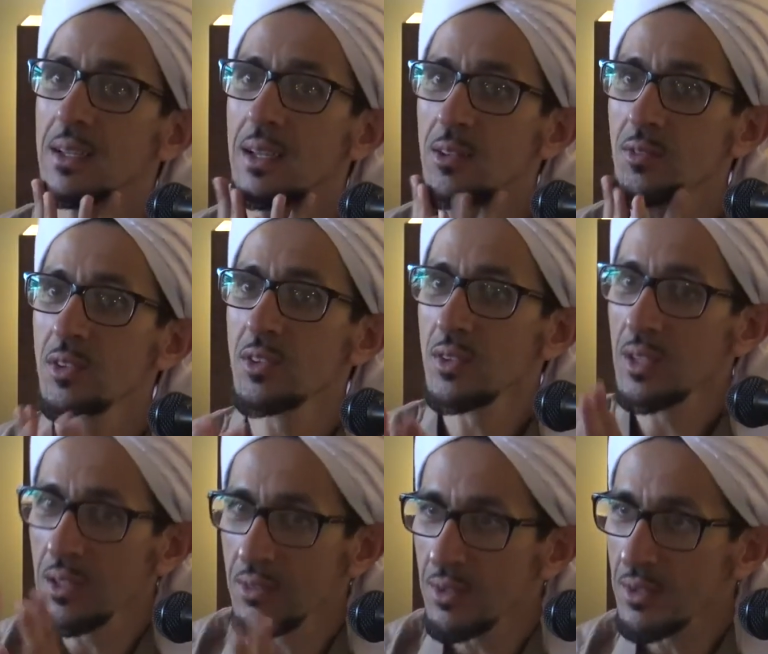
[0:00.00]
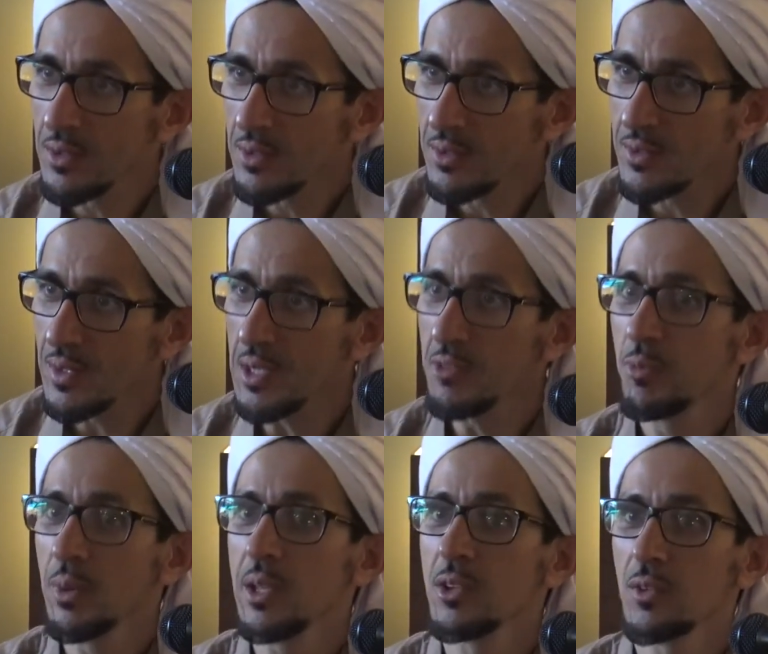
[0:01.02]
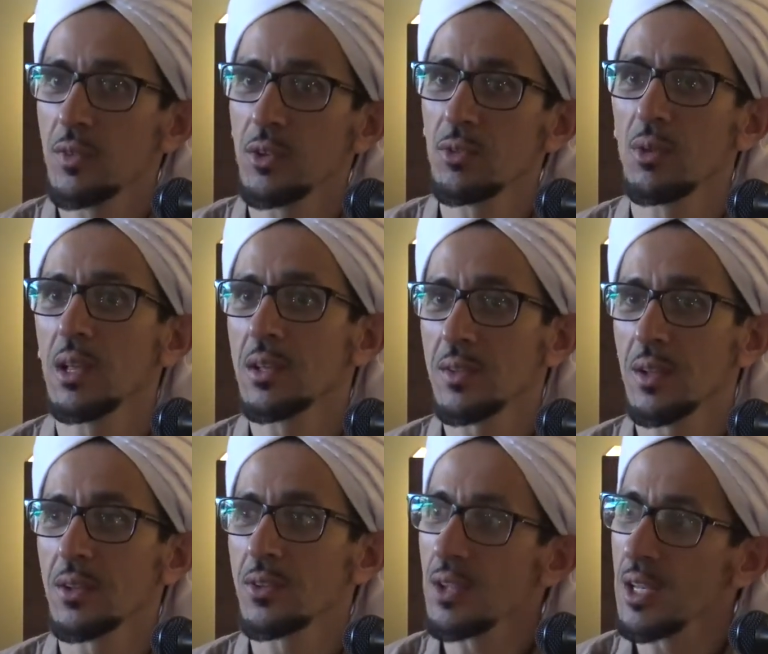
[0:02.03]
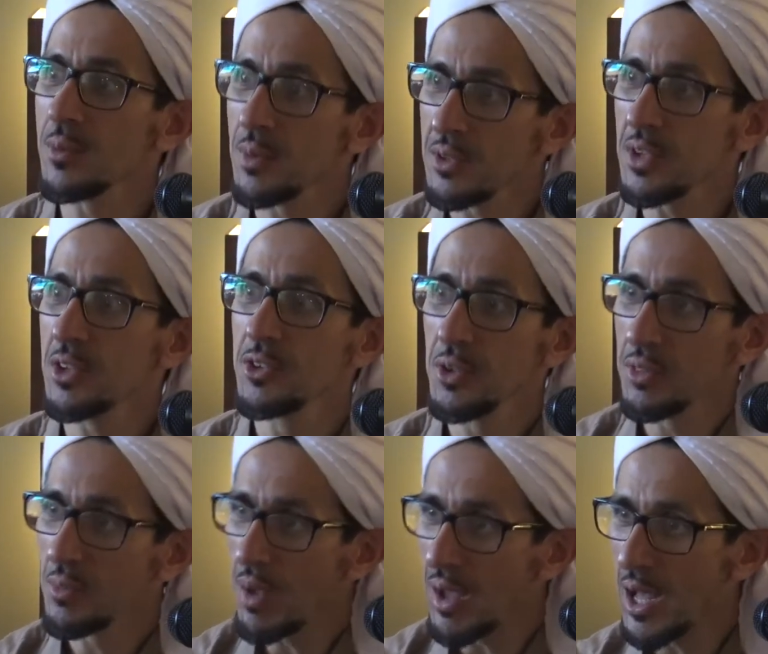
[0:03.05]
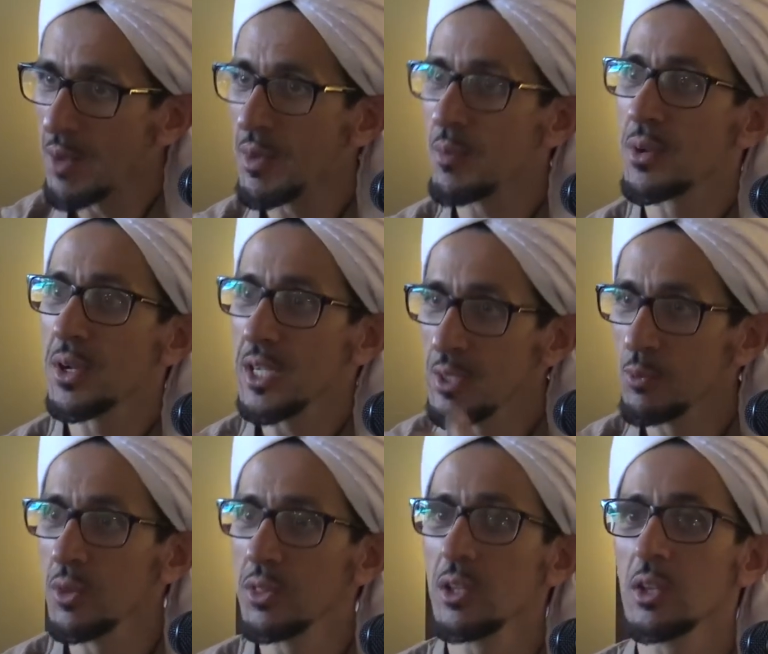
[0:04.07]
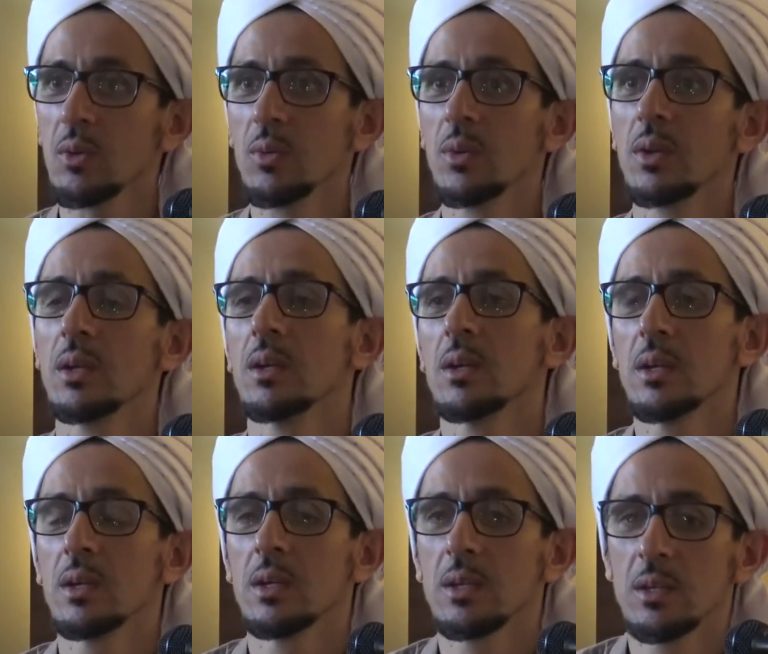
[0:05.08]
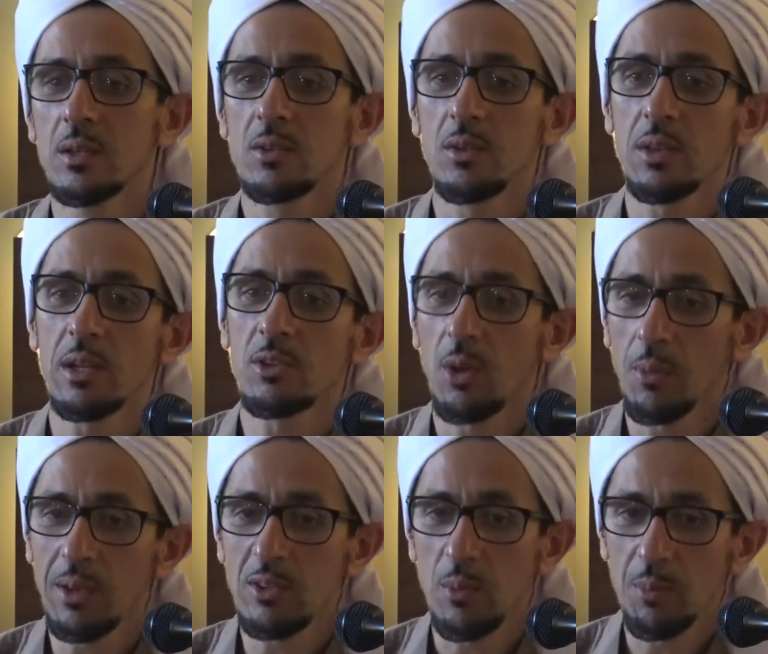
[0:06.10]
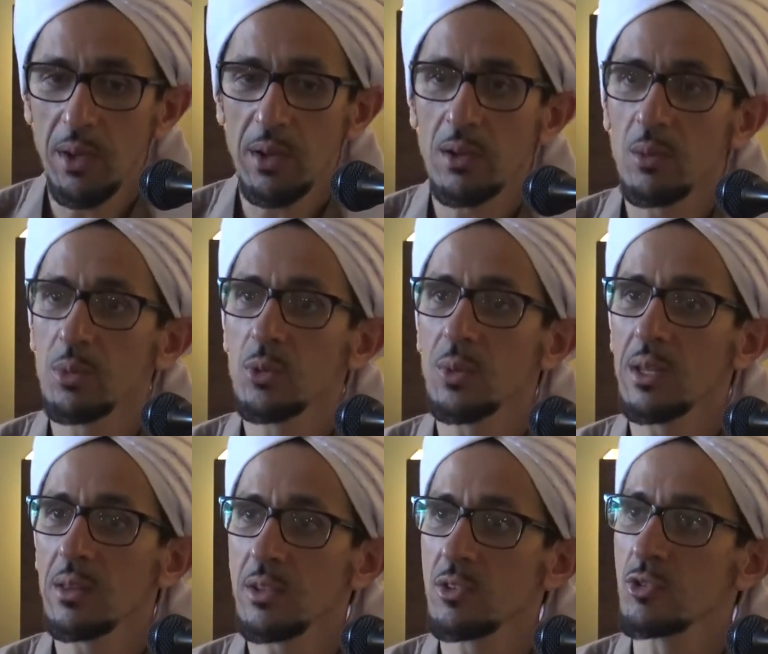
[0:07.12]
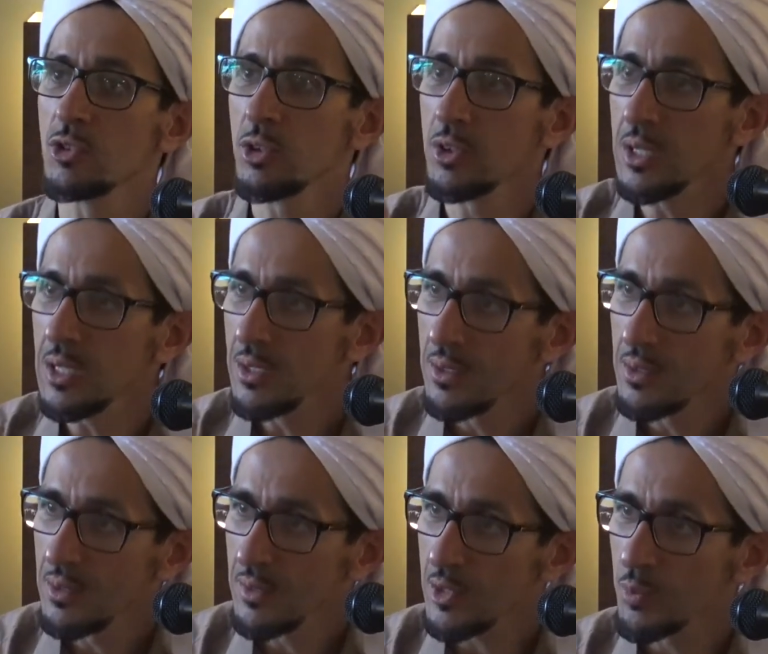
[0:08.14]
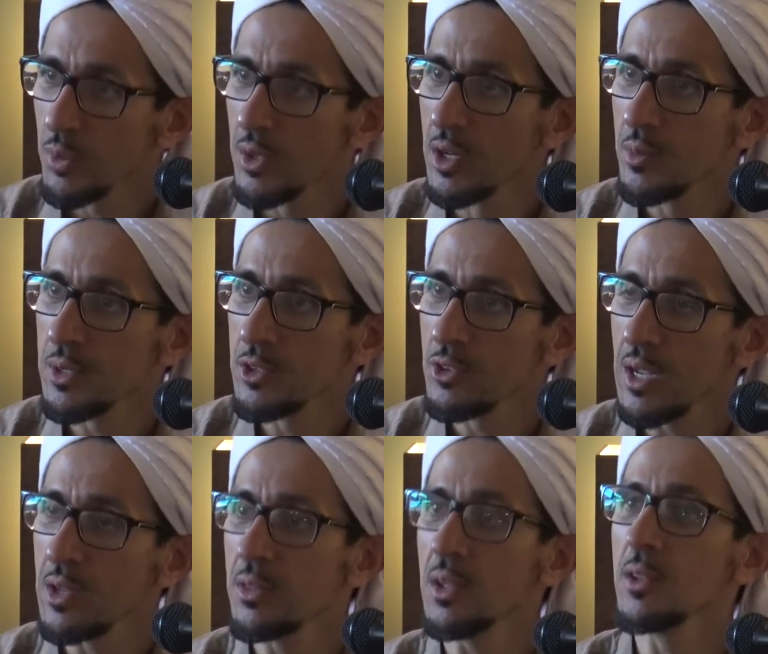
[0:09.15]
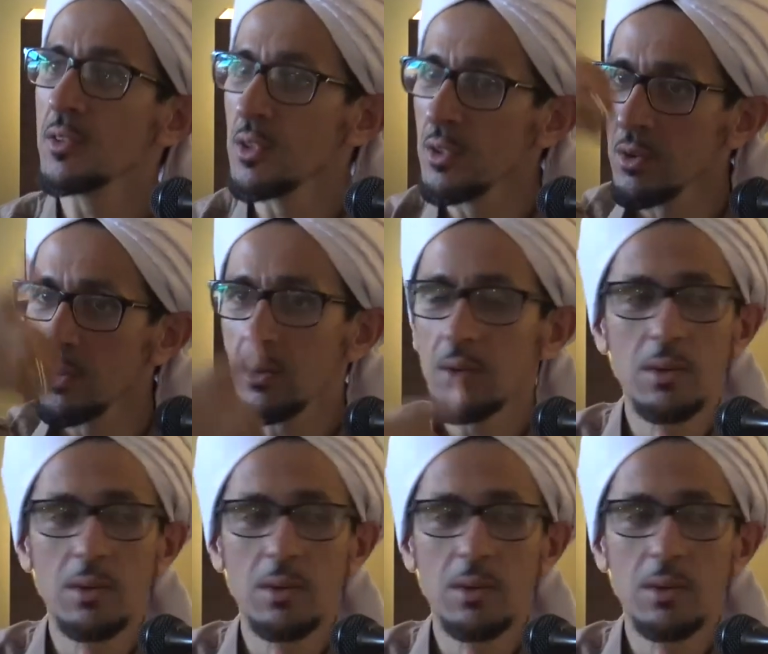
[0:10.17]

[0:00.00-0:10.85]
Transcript: and visiting the safe place of Rasulullah sallallahu alaihi wasallam and reaching the Maqam Ibrahim within you. So there is always a parallel between this journey, that pilgrimage, and the interior